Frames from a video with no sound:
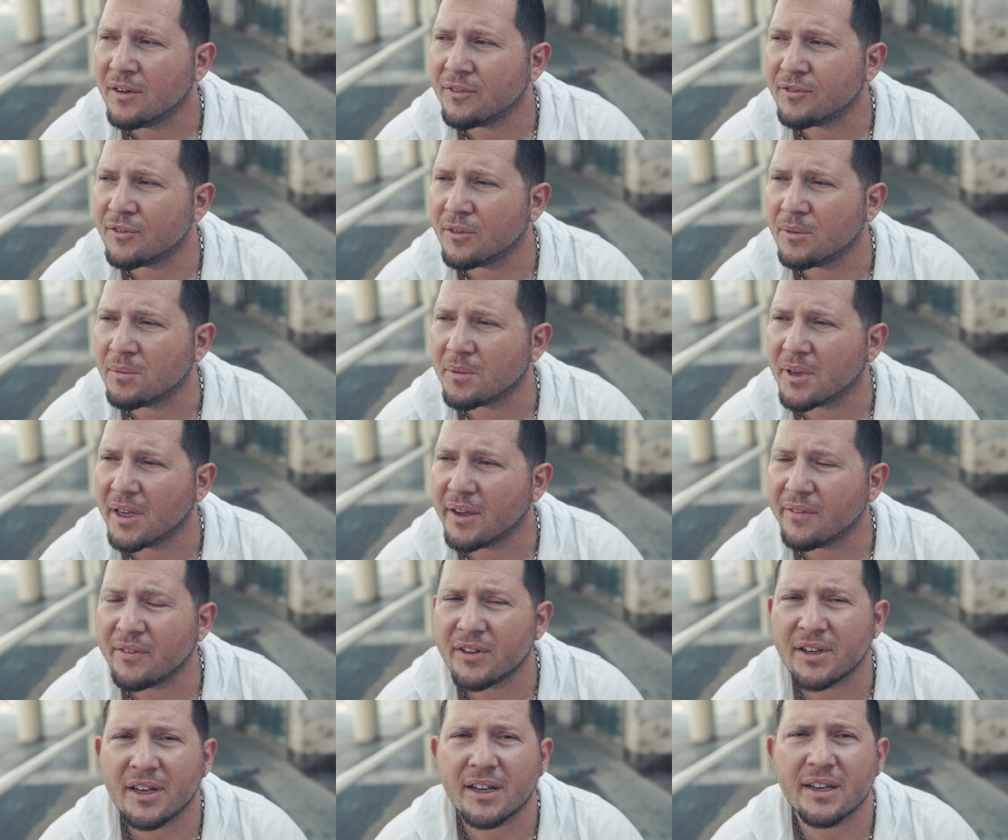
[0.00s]
from
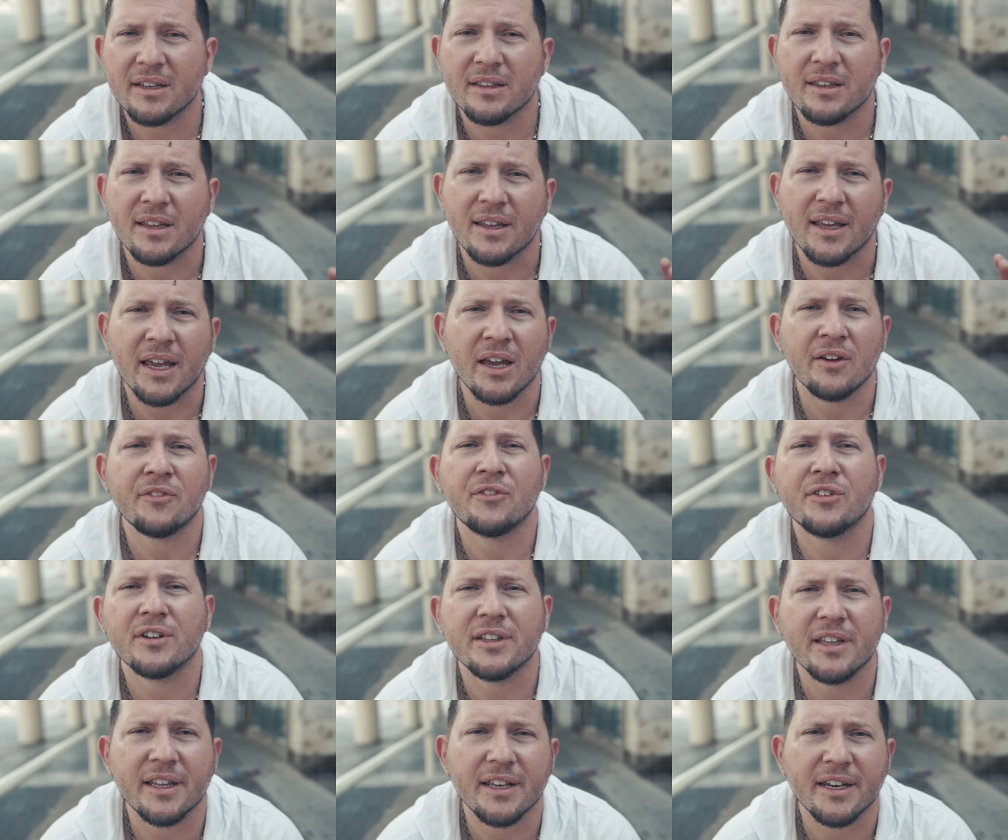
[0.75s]
giving it the
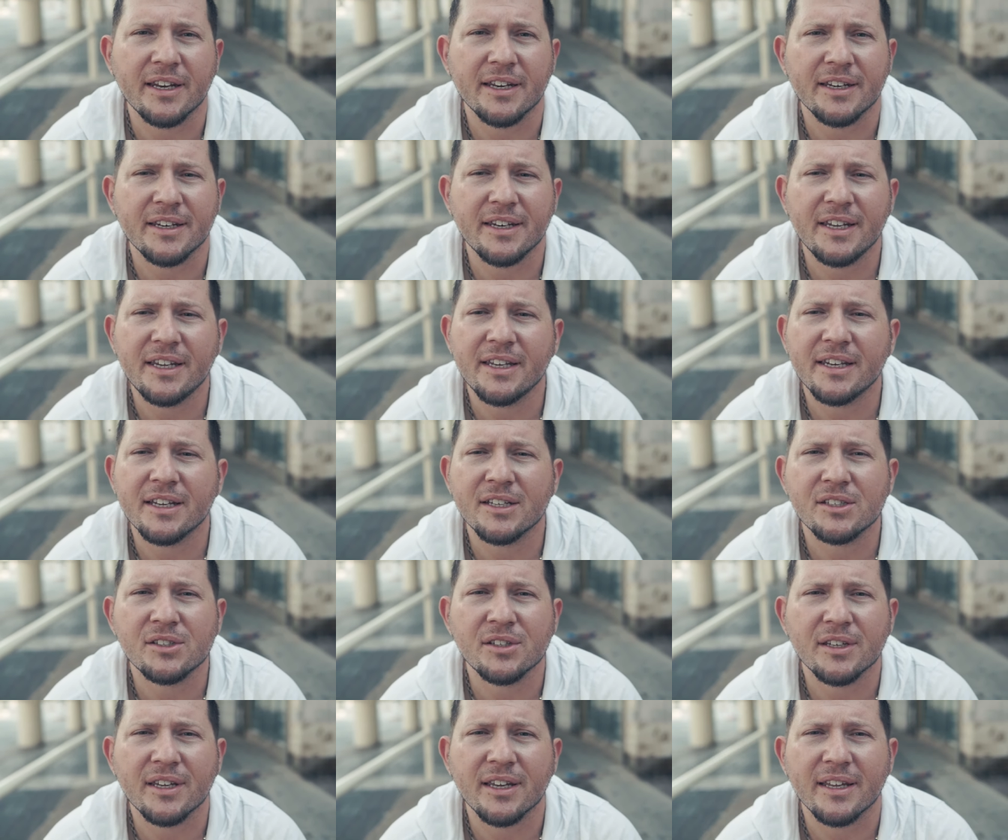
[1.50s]
effort that it
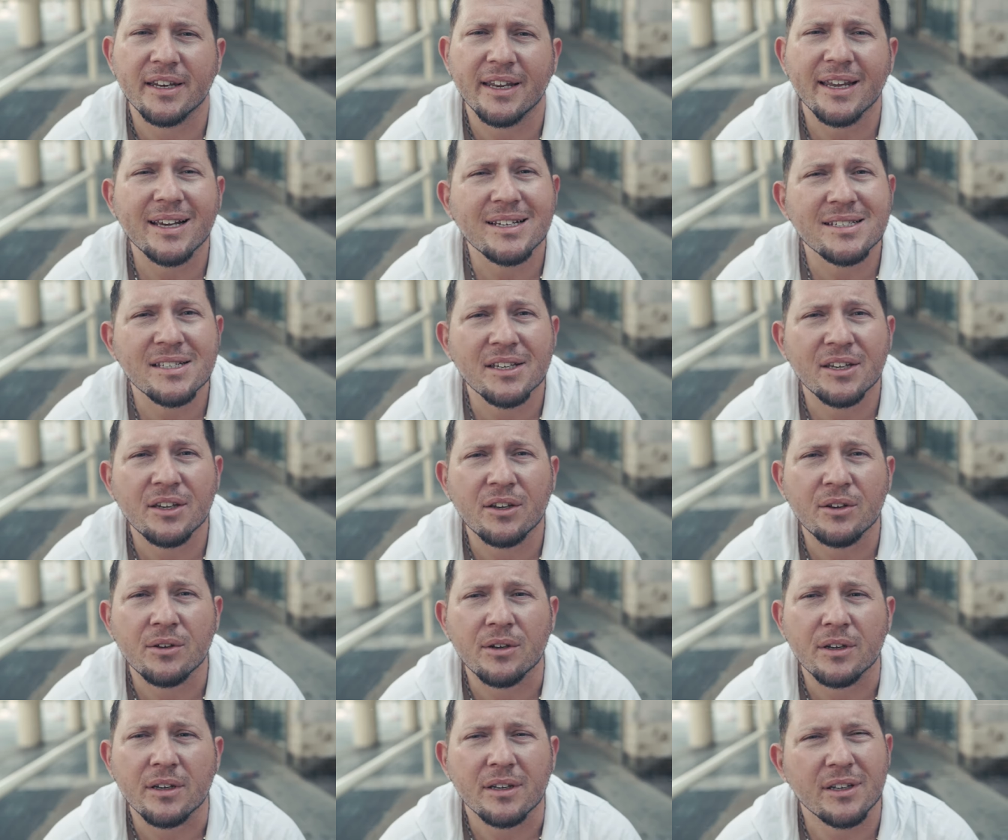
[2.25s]
needed to get
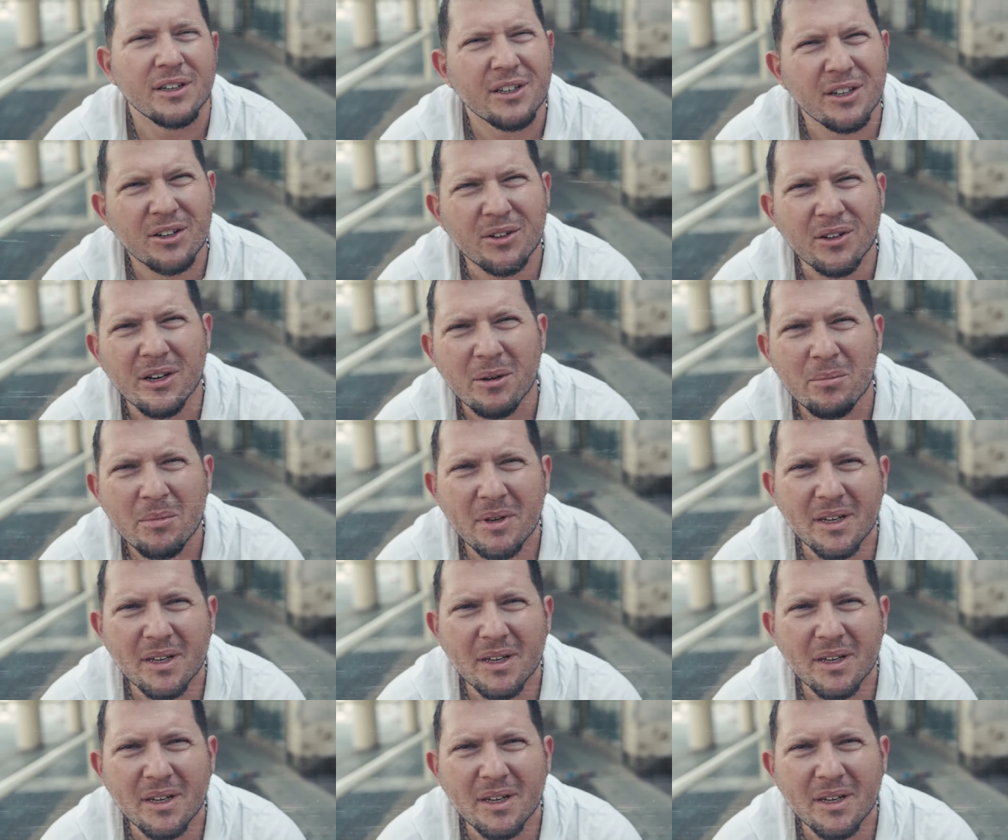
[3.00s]
executed. You know what I